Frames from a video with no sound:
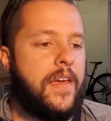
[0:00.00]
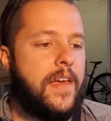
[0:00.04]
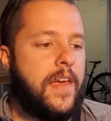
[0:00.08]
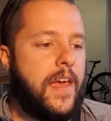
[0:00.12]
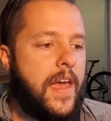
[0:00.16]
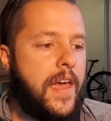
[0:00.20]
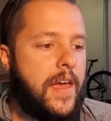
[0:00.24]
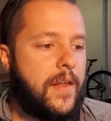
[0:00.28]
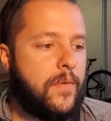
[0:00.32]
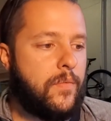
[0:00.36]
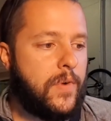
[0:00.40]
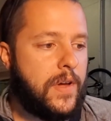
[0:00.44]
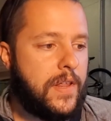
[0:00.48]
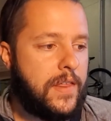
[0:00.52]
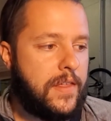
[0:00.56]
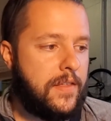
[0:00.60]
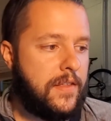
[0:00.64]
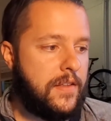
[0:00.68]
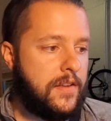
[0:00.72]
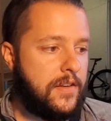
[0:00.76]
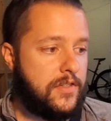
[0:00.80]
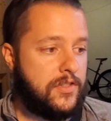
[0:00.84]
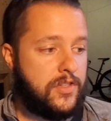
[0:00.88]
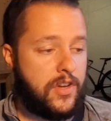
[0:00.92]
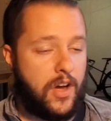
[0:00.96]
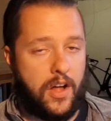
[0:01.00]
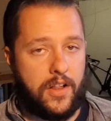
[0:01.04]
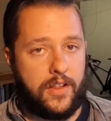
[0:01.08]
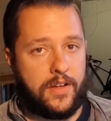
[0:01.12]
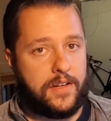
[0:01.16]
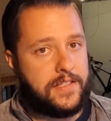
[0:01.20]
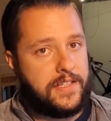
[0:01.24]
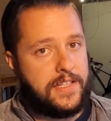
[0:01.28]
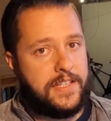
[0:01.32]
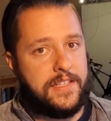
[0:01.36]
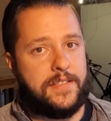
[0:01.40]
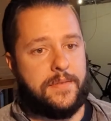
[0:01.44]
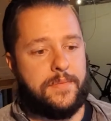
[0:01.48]
And with dollar
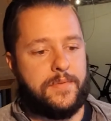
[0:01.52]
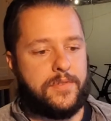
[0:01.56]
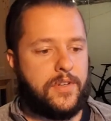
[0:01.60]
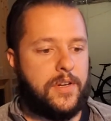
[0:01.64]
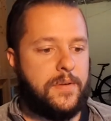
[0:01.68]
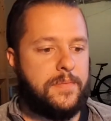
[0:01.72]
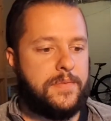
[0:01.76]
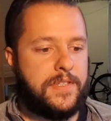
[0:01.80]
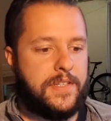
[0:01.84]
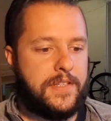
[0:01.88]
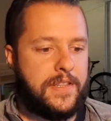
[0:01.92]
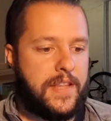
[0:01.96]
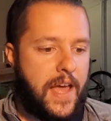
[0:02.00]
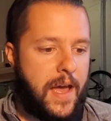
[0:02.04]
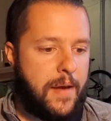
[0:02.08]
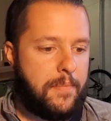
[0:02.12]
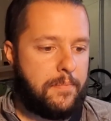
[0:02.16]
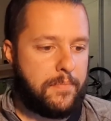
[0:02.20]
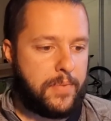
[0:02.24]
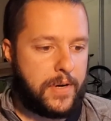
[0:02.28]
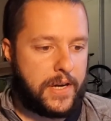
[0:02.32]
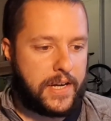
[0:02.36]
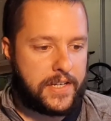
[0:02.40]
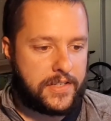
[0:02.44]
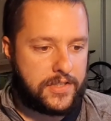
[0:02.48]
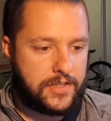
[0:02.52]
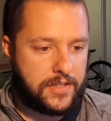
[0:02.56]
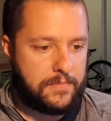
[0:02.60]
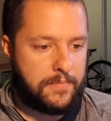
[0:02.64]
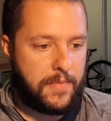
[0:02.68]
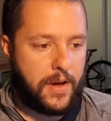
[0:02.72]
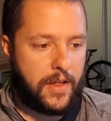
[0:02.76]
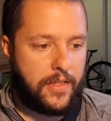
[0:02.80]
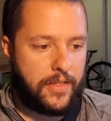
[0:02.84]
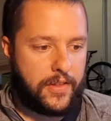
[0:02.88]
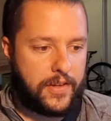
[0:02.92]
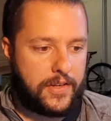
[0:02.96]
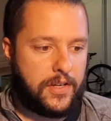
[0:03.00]
tea subscription, that brings your
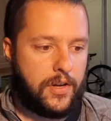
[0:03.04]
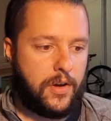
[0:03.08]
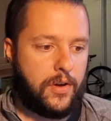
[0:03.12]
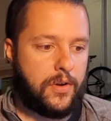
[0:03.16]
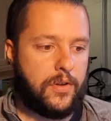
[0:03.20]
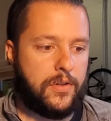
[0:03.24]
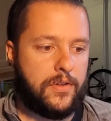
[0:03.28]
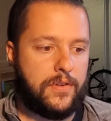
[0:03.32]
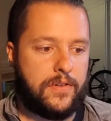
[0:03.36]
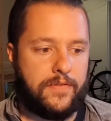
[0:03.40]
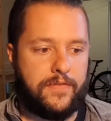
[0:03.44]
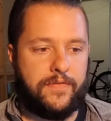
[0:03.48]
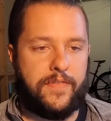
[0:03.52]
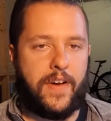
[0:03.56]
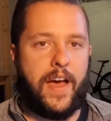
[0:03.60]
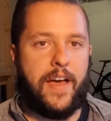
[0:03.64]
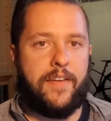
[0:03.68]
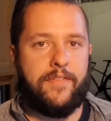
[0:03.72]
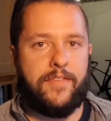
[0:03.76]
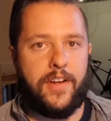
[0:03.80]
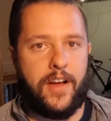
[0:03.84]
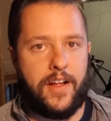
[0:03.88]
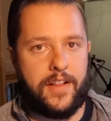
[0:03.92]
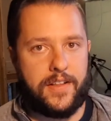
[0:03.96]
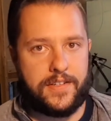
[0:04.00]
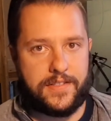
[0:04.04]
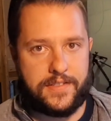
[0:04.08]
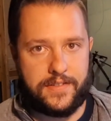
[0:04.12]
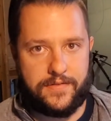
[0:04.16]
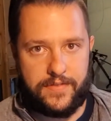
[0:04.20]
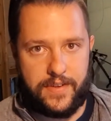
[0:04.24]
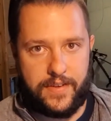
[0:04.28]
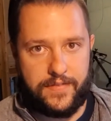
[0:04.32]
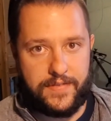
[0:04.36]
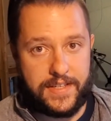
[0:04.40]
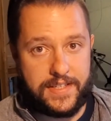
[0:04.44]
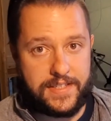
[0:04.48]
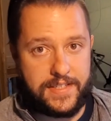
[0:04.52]
monthly total to five dollars and
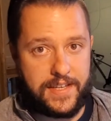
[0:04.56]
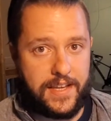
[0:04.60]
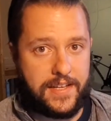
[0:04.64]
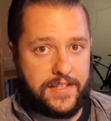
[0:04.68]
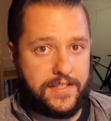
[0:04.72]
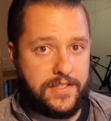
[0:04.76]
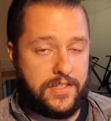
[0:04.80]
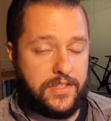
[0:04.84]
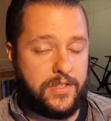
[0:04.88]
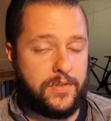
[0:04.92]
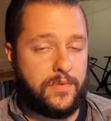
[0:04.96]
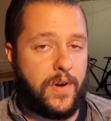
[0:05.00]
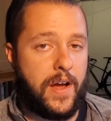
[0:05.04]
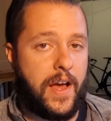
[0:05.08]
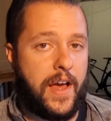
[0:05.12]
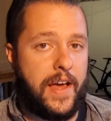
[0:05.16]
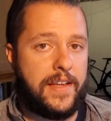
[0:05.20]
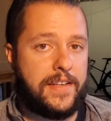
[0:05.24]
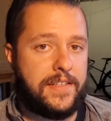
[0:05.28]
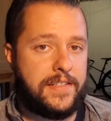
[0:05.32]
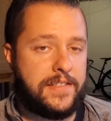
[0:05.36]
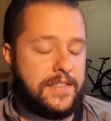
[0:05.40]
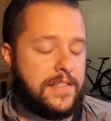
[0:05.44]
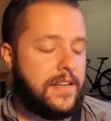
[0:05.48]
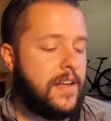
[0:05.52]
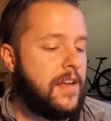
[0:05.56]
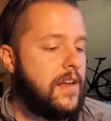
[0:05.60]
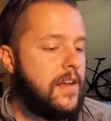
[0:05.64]
fifty cents US